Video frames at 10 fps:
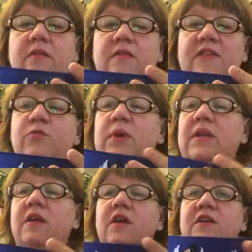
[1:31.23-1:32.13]
this one,
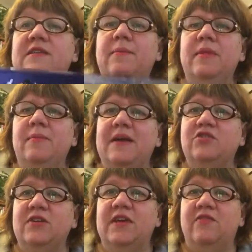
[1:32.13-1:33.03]
some of them
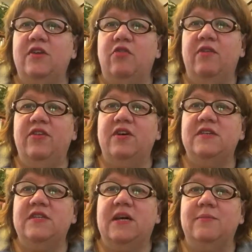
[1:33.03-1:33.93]
actually have a graphic on
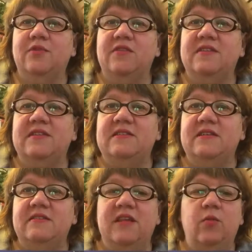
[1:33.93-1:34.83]
the top too that says
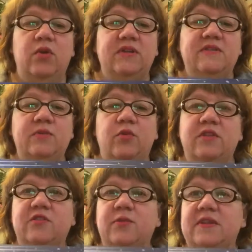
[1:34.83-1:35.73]
Disney and Walt Disney World.
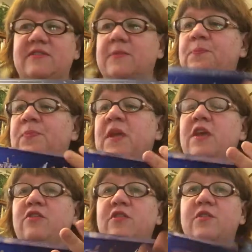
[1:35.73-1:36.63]
This one doesn't.
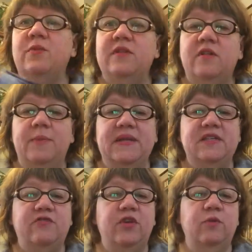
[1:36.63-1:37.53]
So this one's a little bit
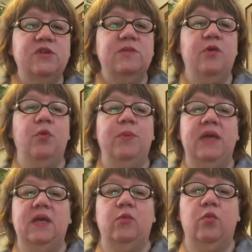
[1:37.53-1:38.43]
different, which I'm
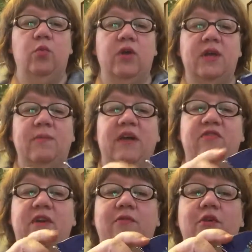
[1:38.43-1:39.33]
hoping will work in my
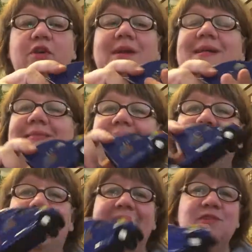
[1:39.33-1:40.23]
favor. The
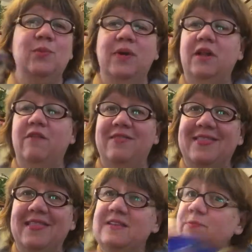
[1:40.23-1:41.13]
last one of
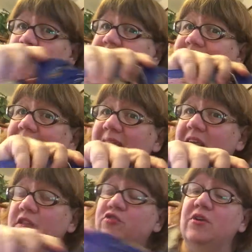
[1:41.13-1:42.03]
this
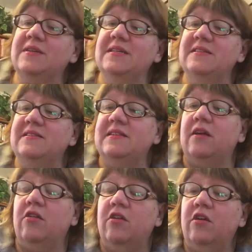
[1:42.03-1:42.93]
particular truck didn't
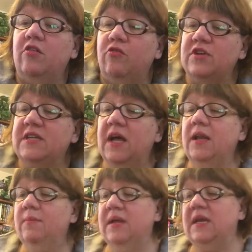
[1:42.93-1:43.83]
sell for a ton
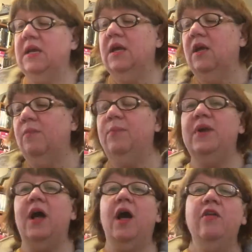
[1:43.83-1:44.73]
of money,
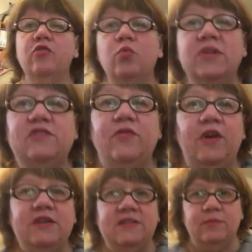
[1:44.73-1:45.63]
but other ones
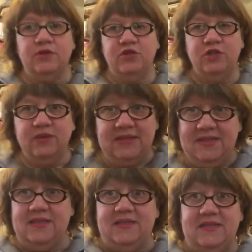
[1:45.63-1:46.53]
very similar to it
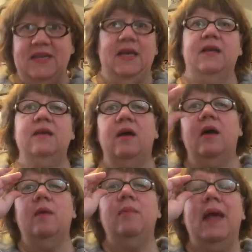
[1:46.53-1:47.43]
did.
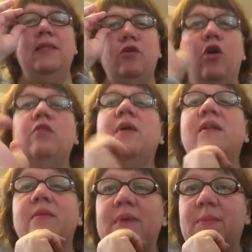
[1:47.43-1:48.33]
And there are a lot of
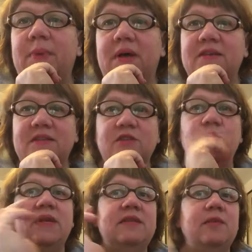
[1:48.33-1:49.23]
them in box. This
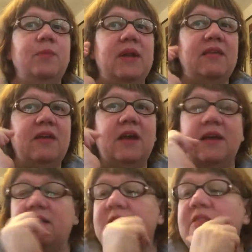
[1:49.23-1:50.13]
one isn't, but I think I
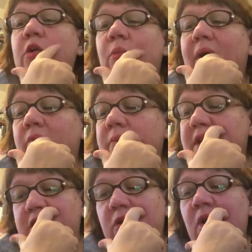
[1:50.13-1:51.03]
can still probably
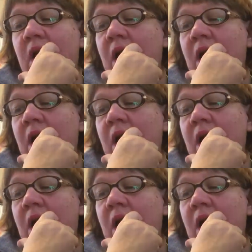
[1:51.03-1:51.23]
do,